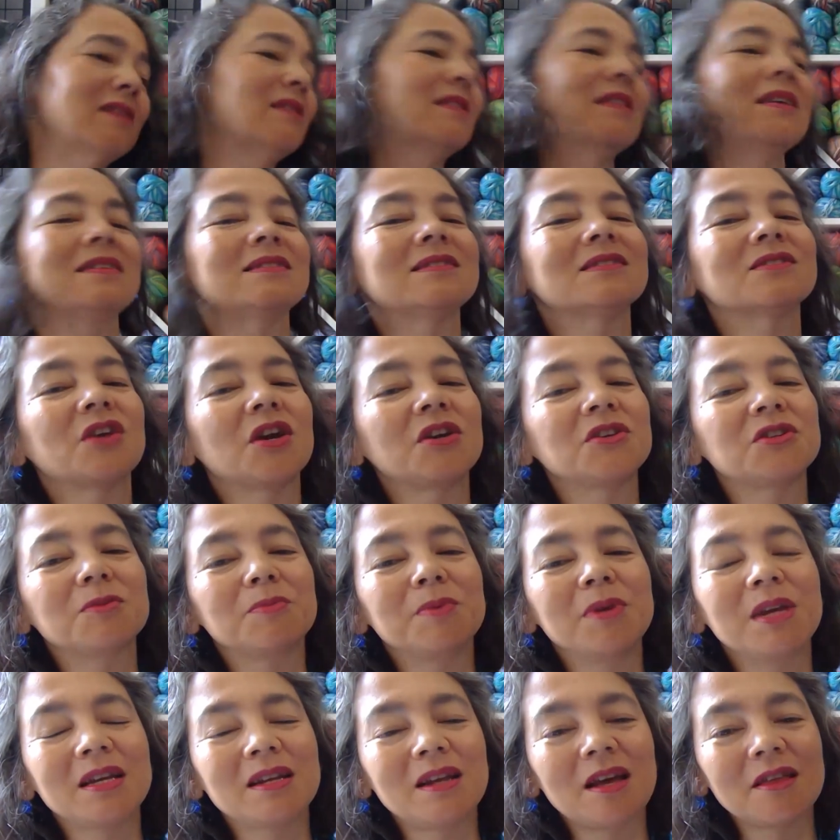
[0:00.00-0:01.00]
This is going to
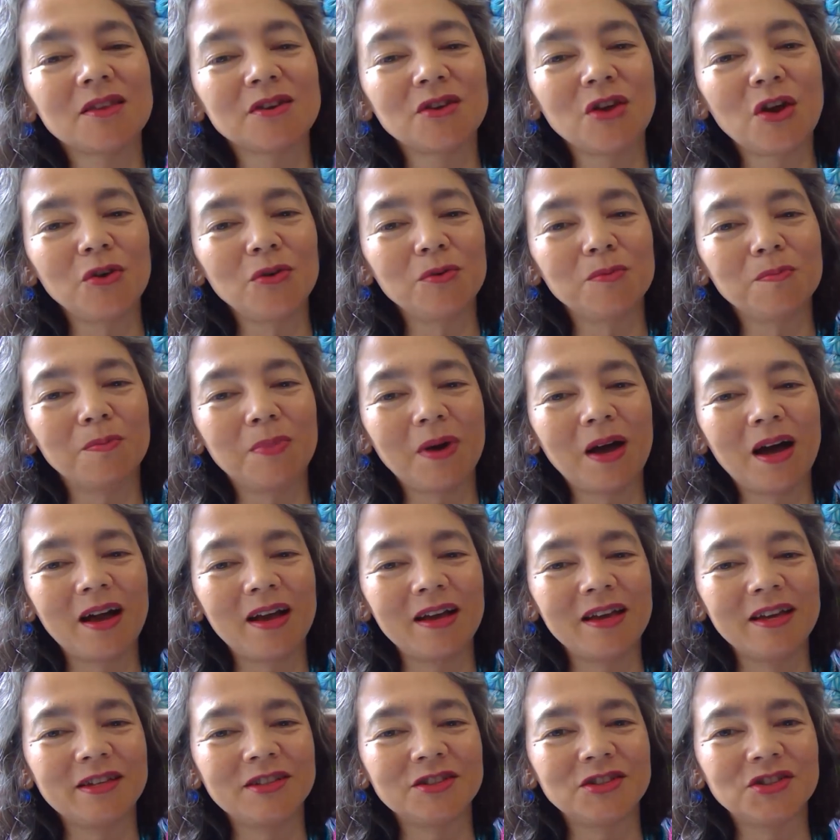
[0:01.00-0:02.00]
be another gnome
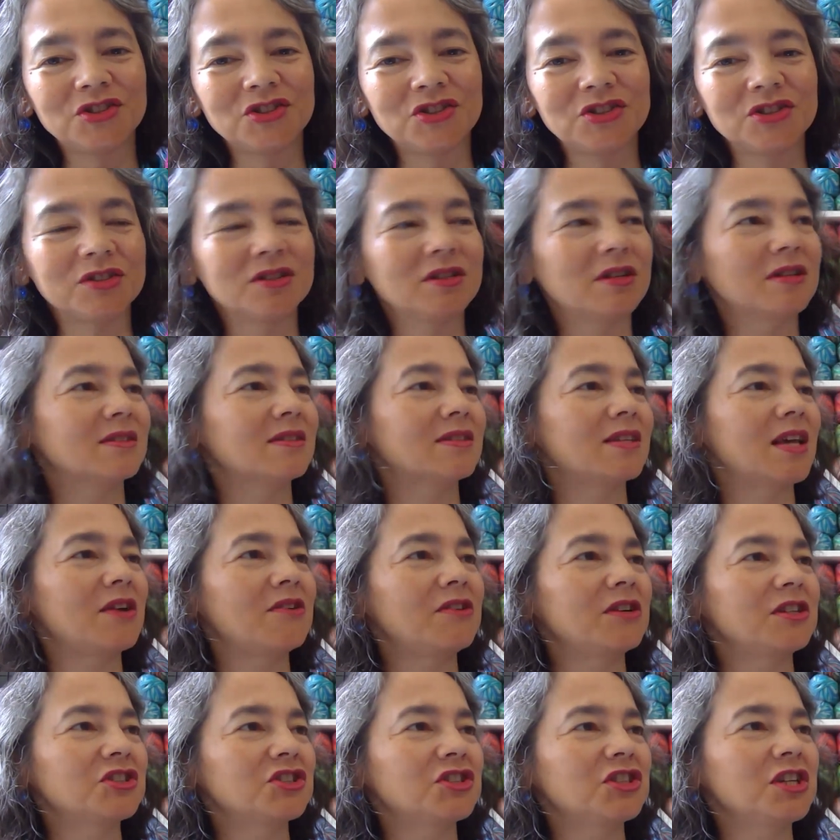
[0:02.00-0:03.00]
by
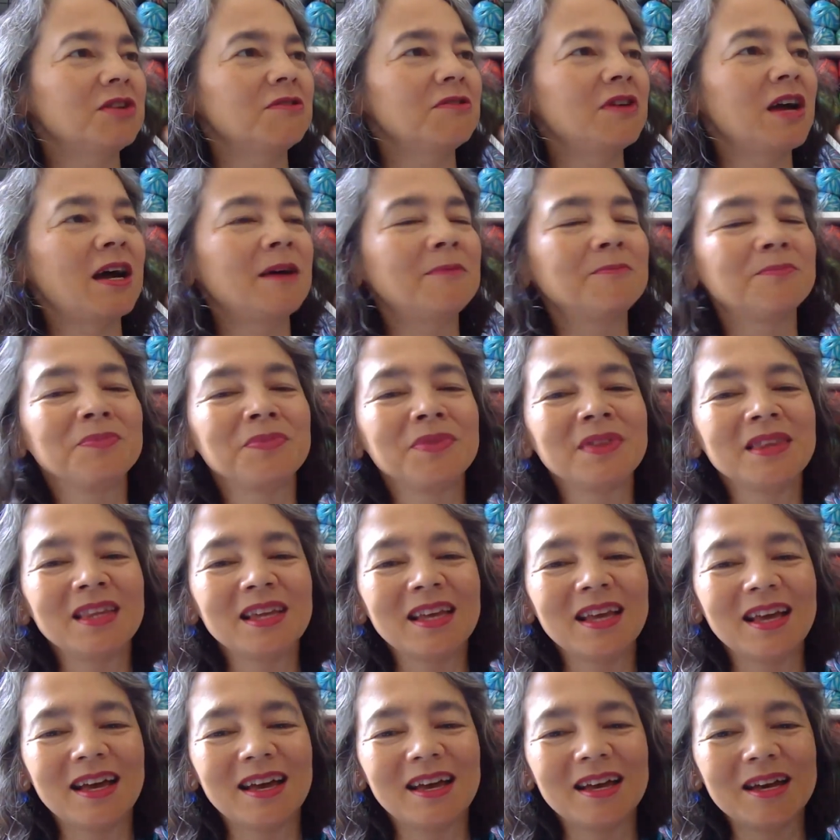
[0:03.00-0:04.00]
Sarah Shearer
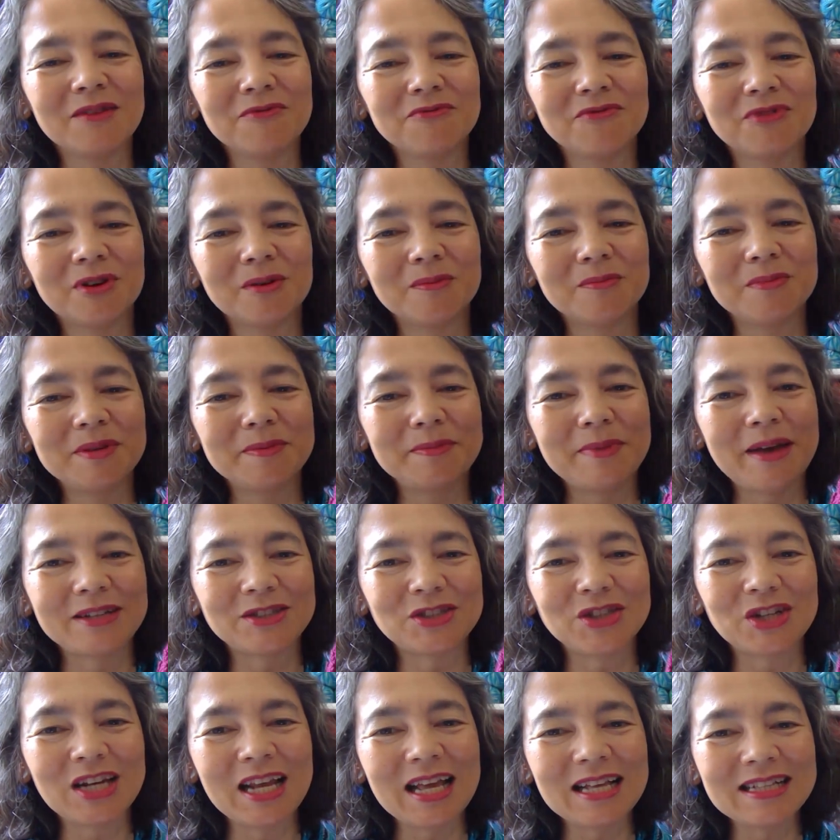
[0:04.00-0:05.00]
from
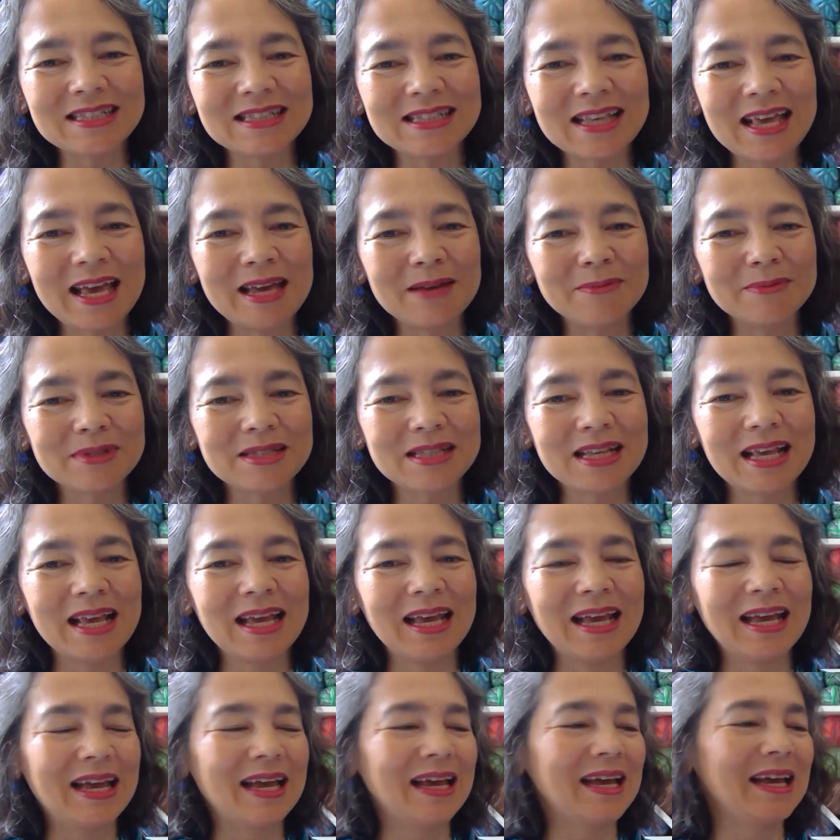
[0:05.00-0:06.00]
Imagine Landscapes.
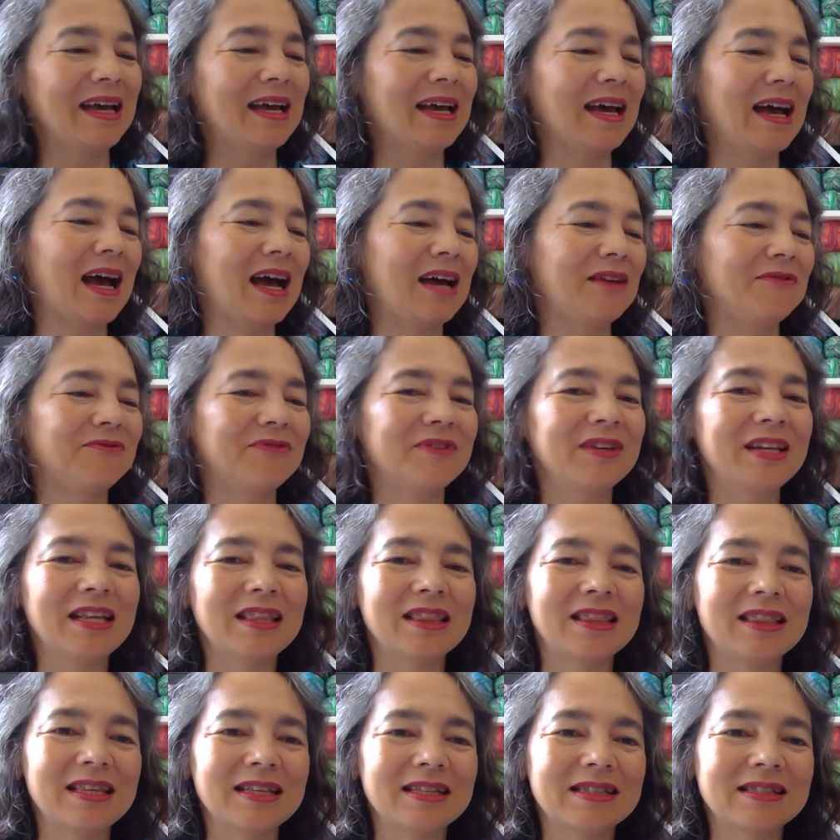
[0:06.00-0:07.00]
I've
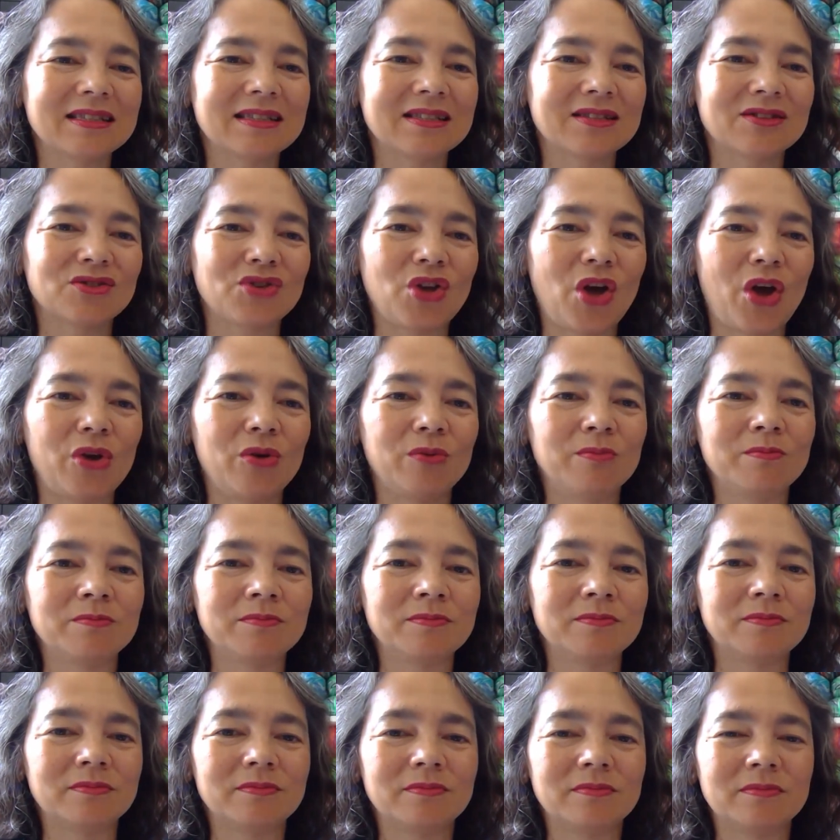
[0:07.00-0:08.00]
knit this
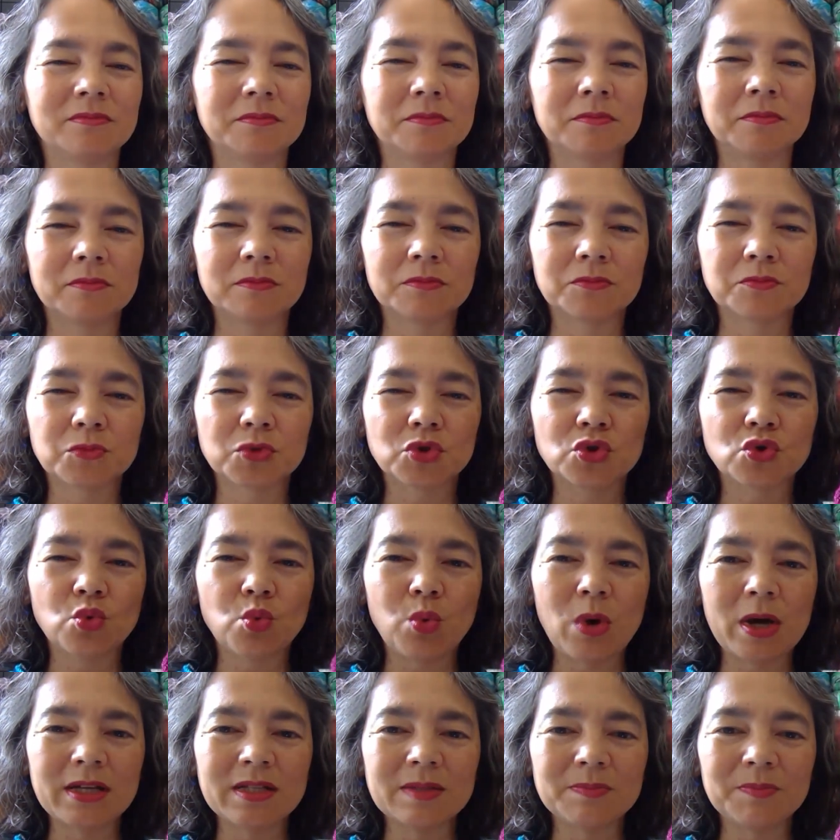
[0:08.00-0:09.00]
gnome
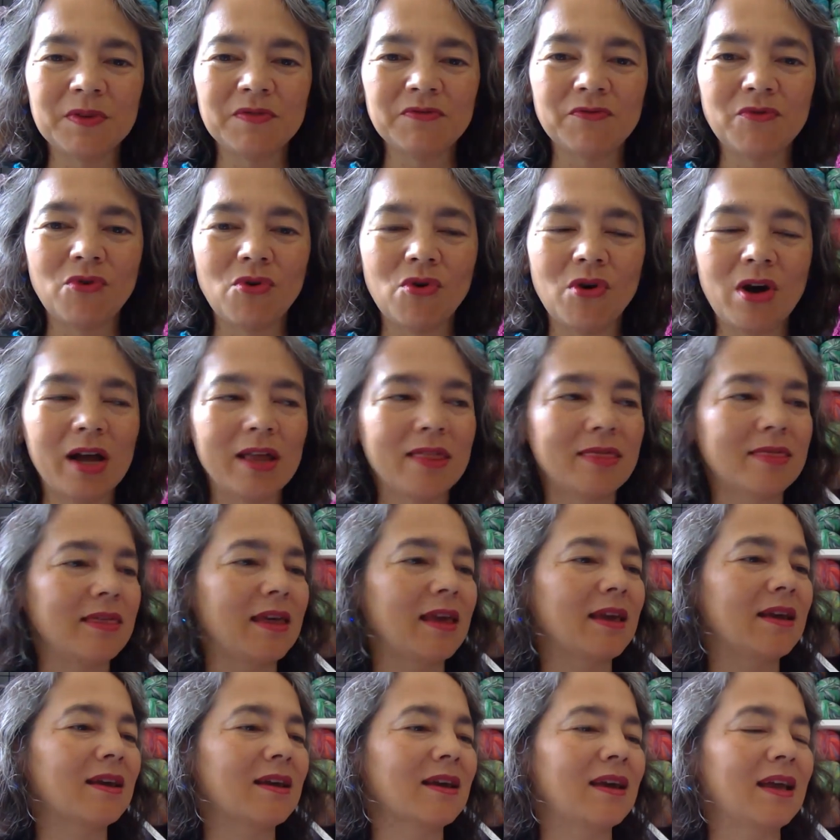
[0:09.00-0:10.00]
twice before, I
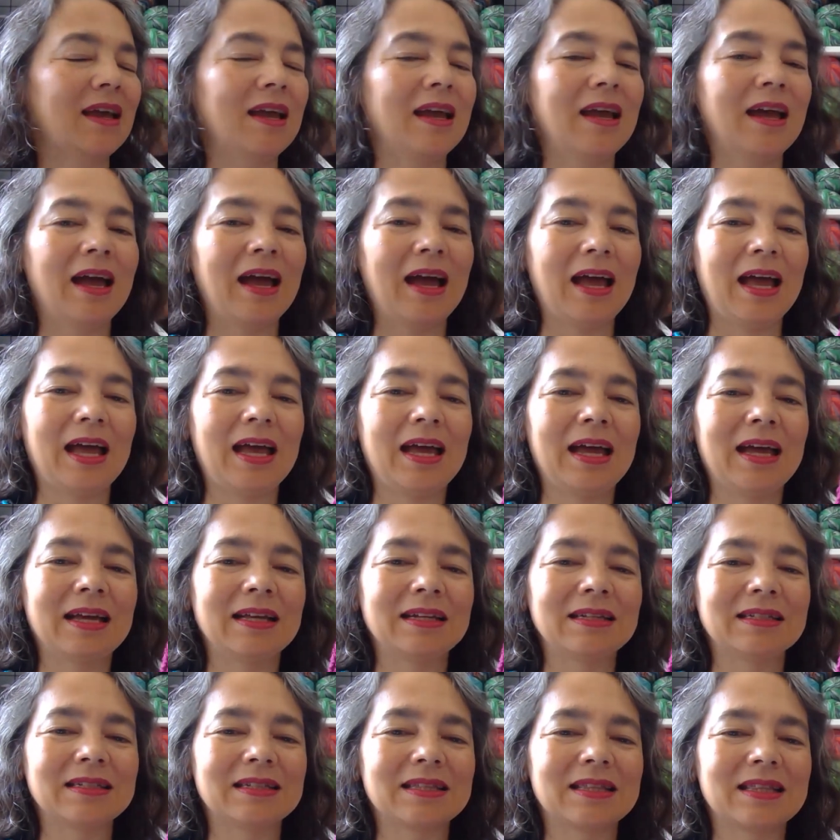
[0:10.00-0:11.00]
think,
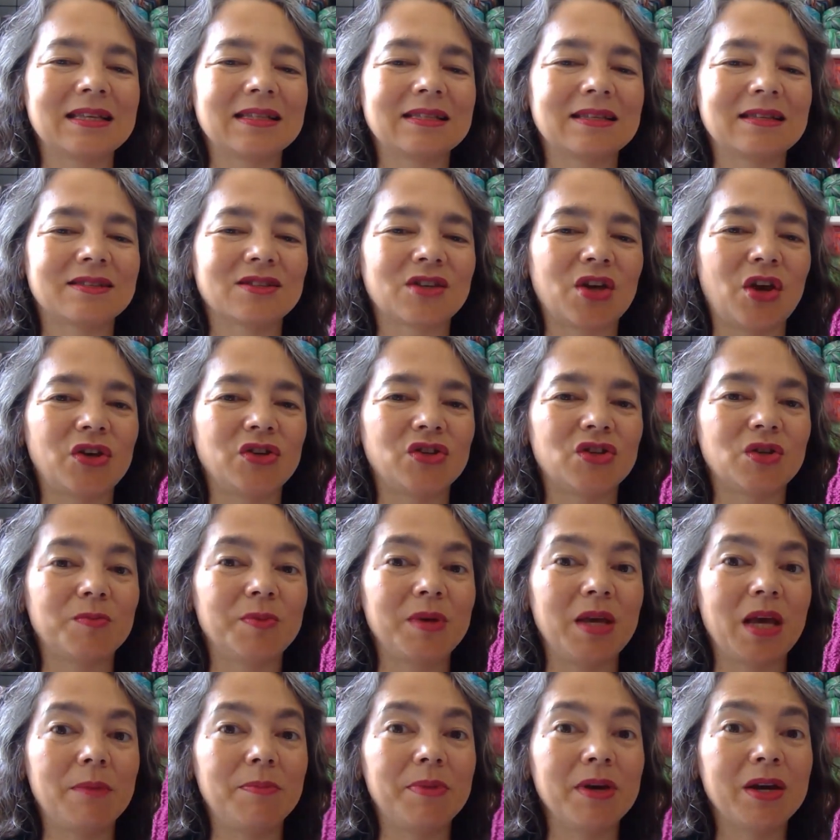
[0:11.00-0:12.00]
and this is going to
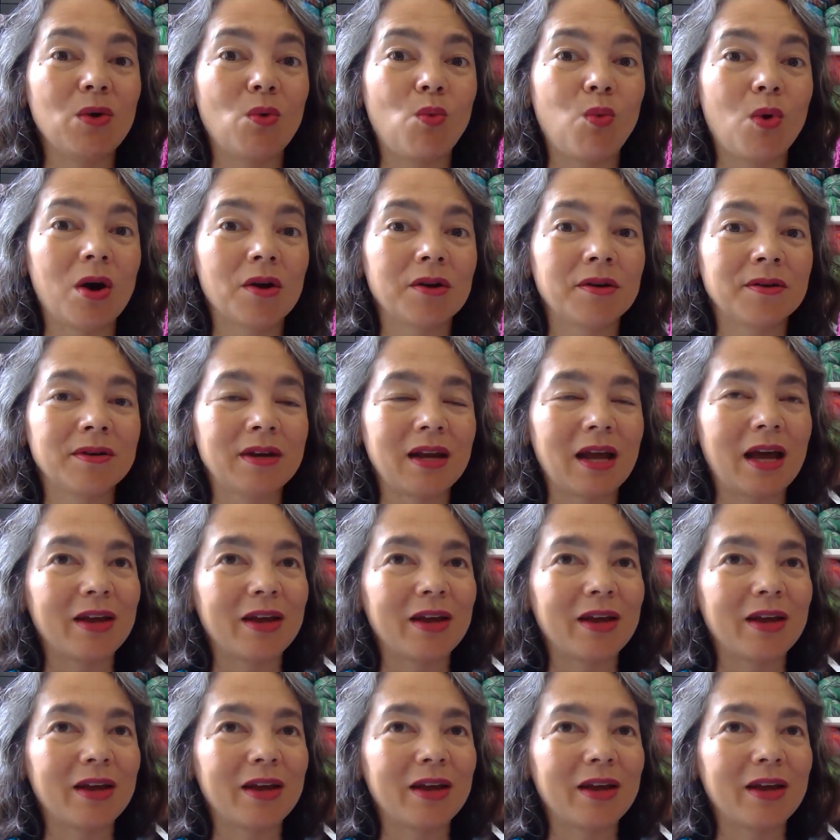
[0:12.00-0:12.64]
be a bigger one.